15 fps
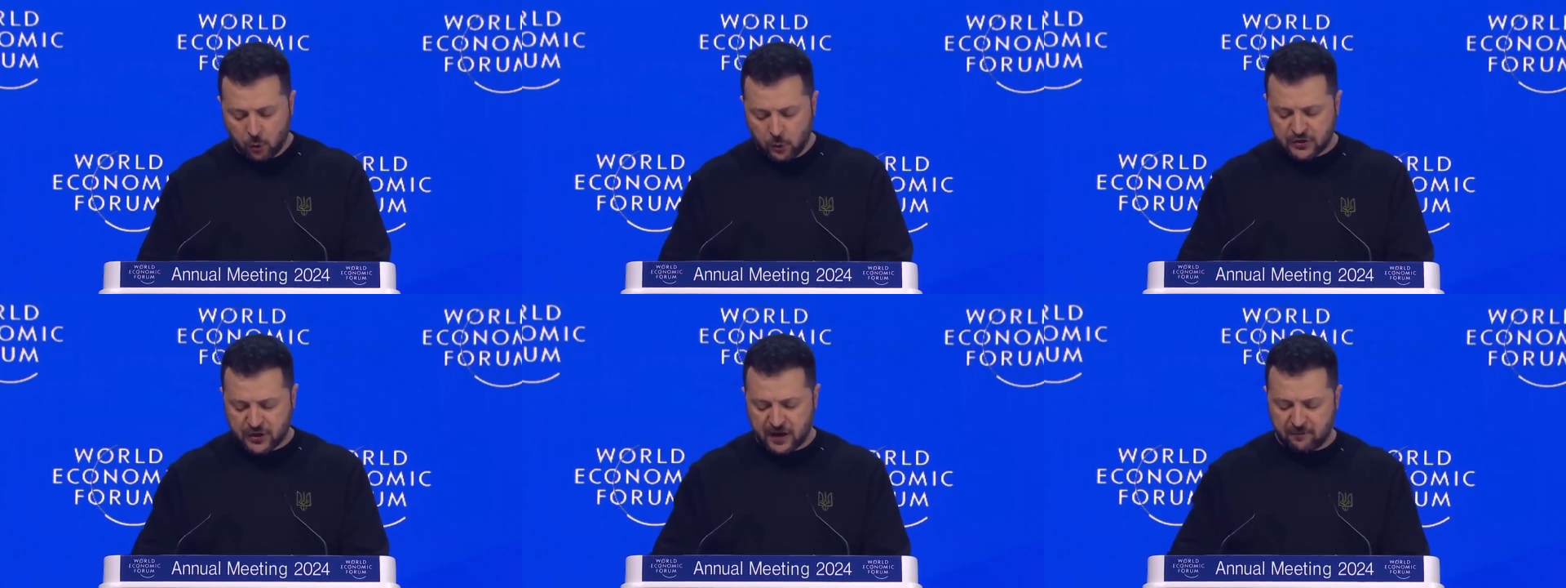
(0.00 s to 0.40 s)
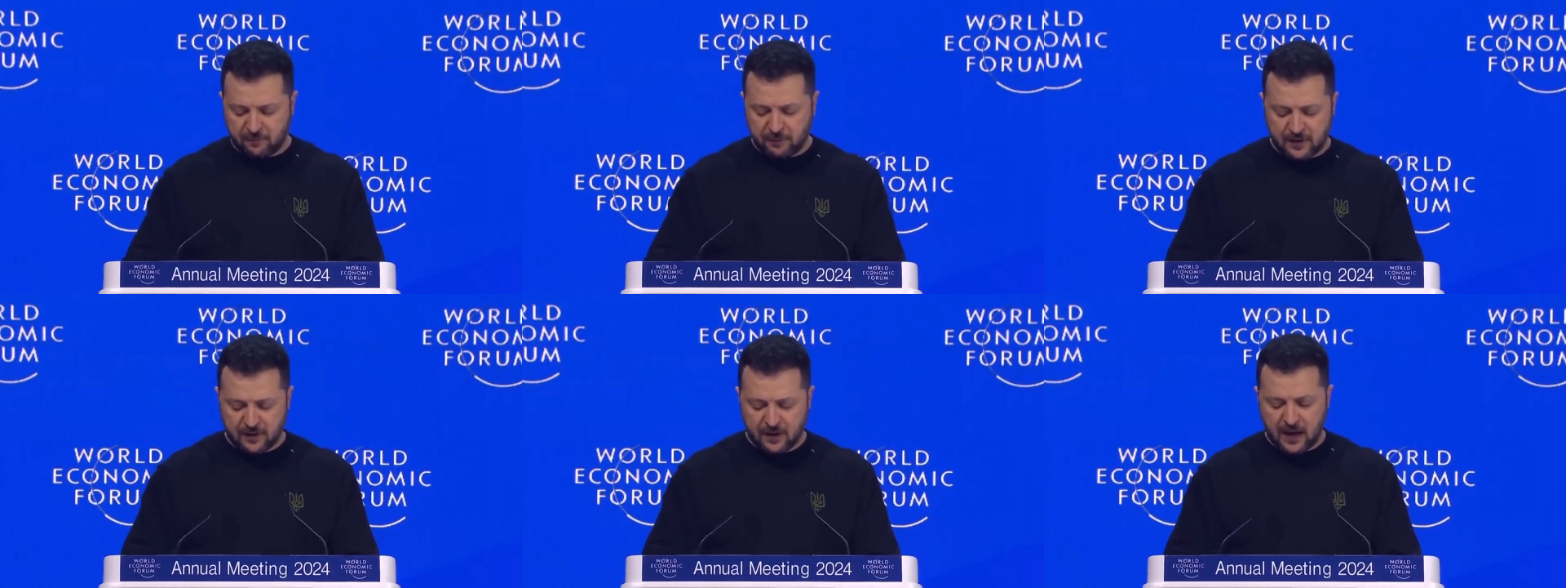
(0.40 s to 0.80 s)
which
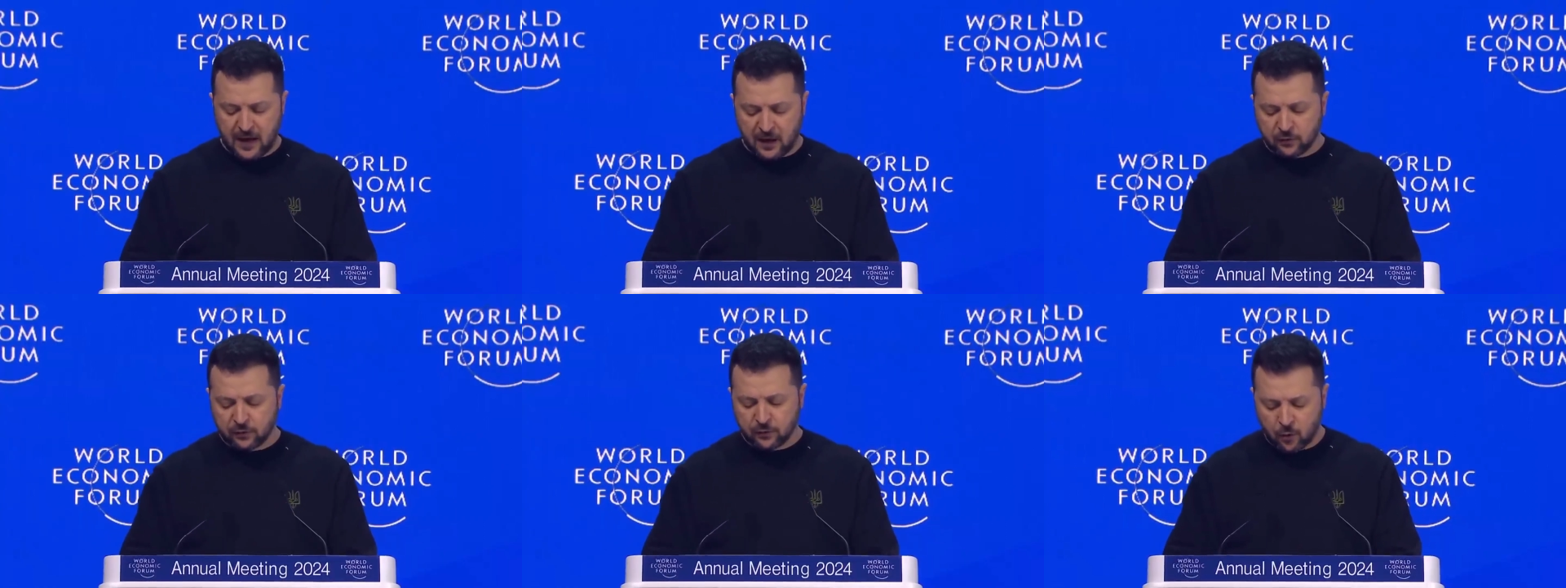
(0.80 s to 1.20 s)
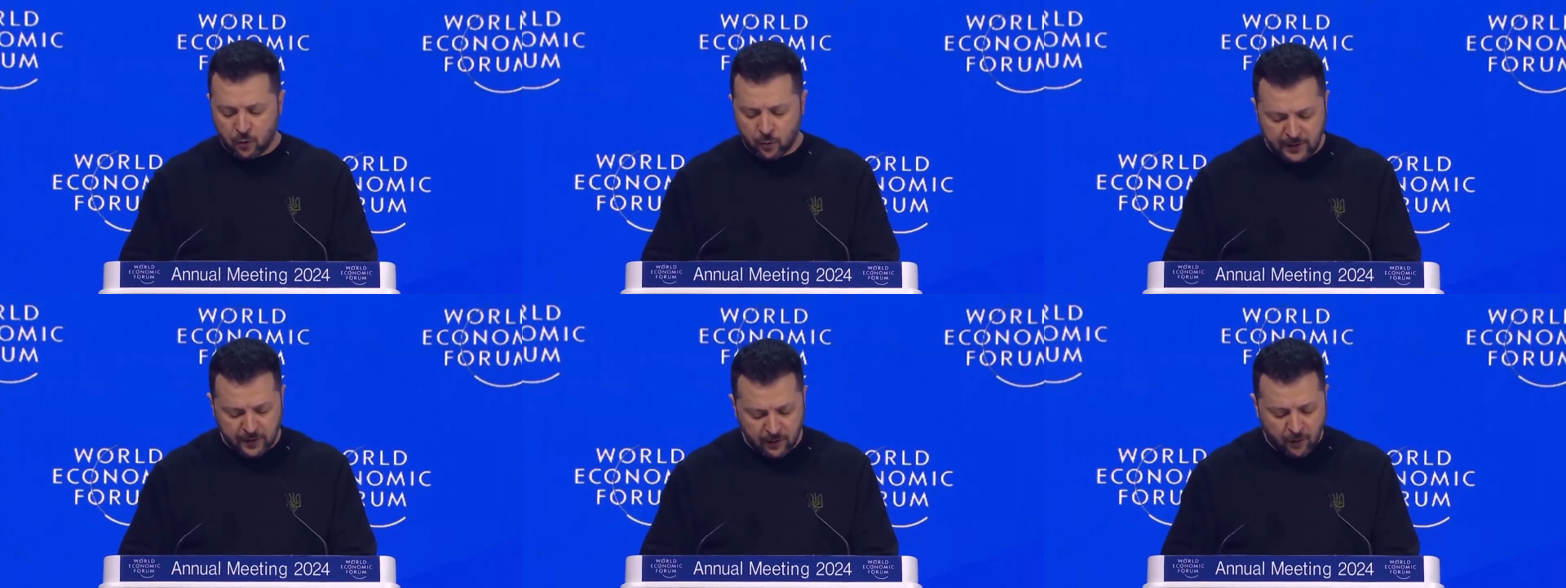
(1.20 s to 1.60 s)
have been
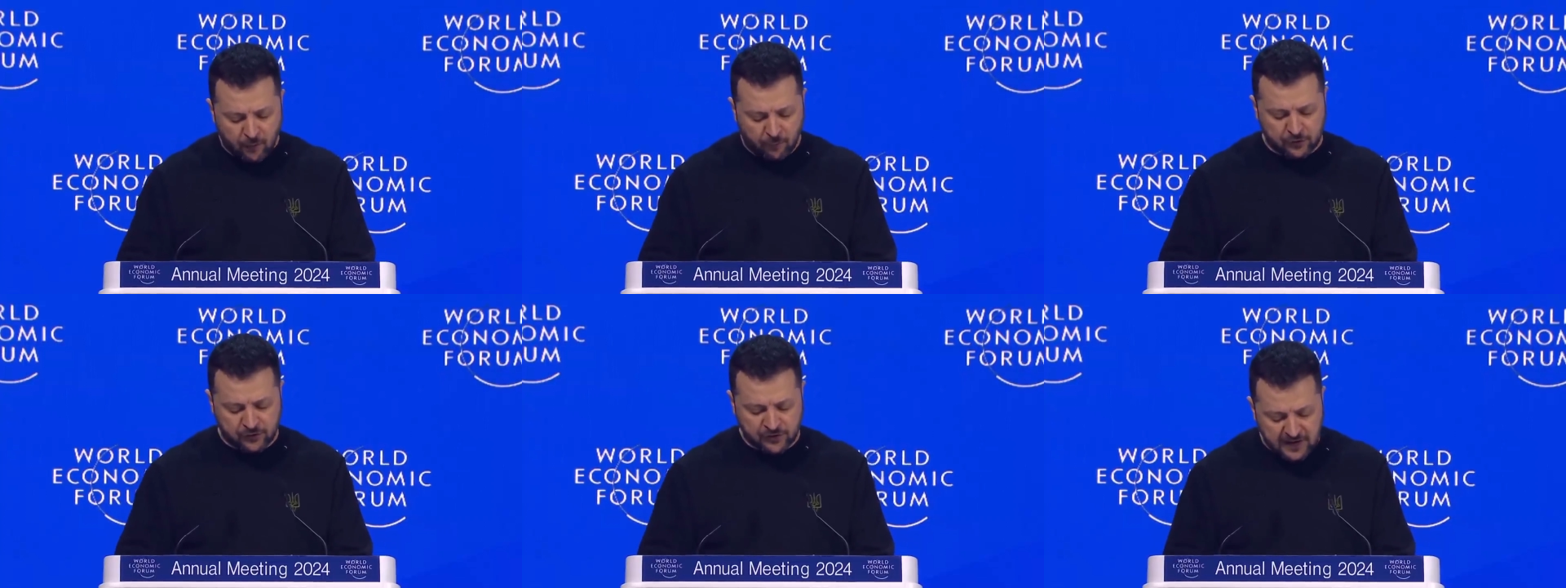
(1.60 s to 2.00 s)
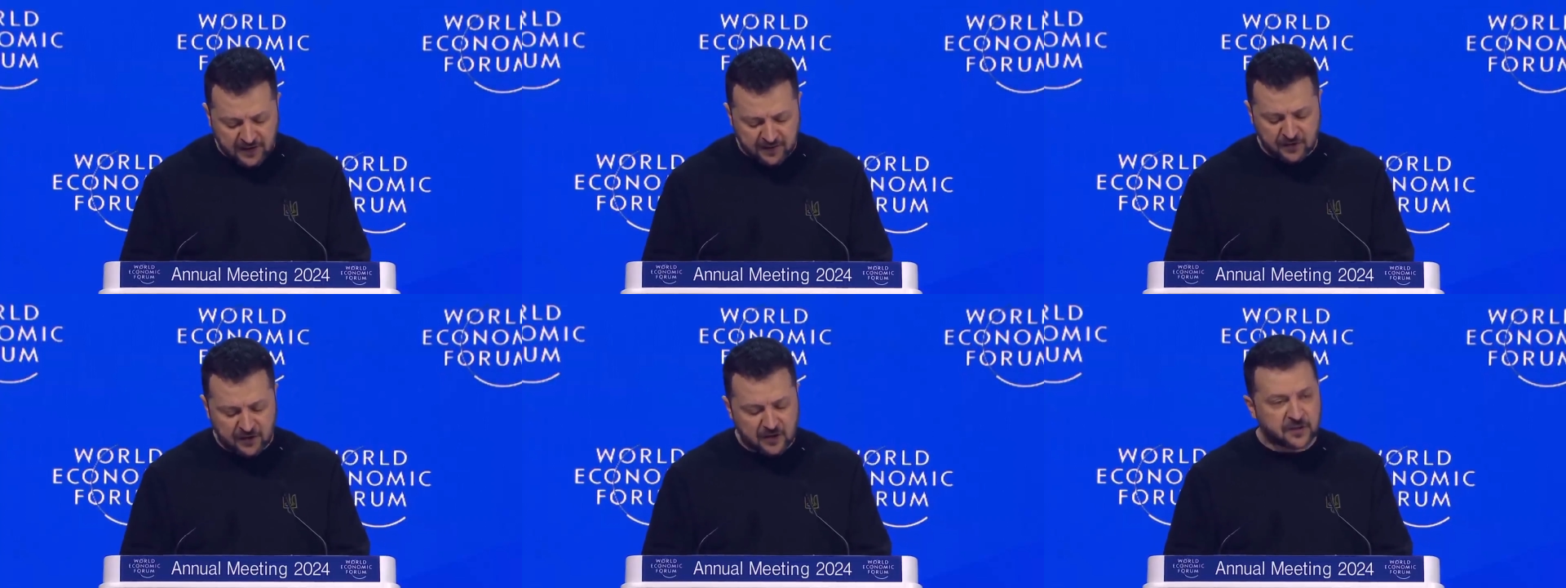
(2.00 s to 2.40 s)
ongoing for
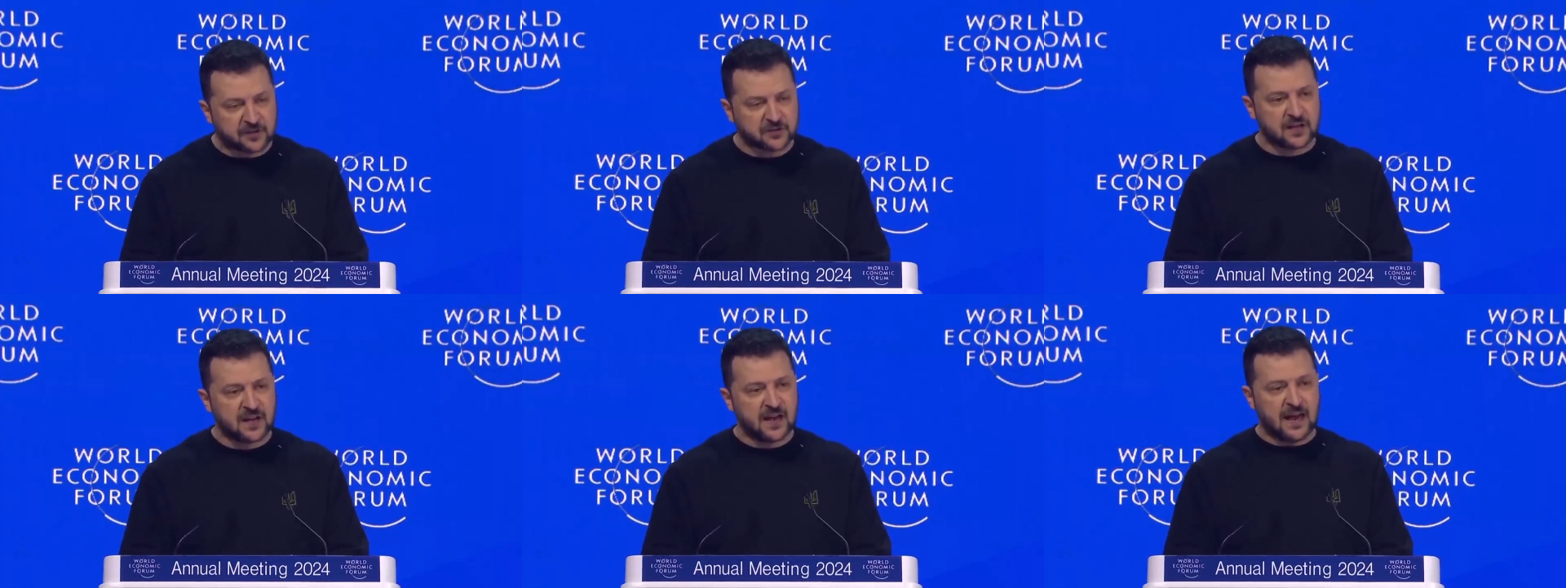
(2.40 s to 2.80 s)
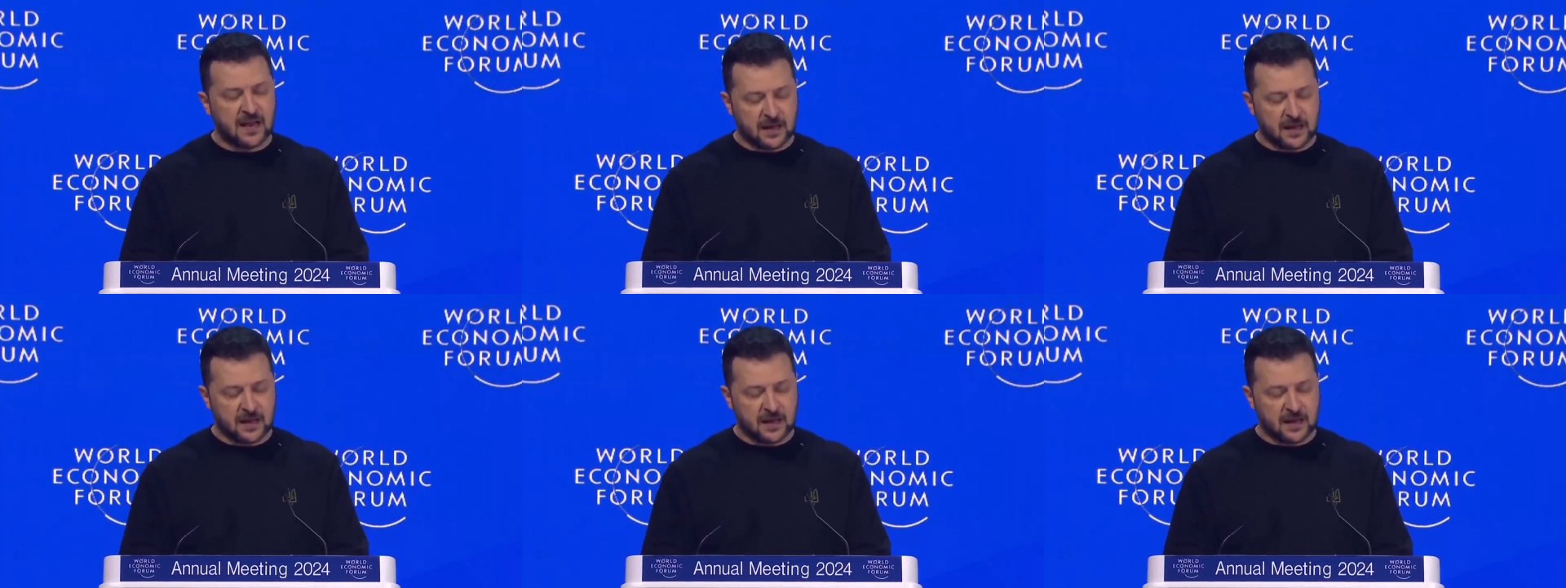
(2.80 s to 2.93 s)
10 years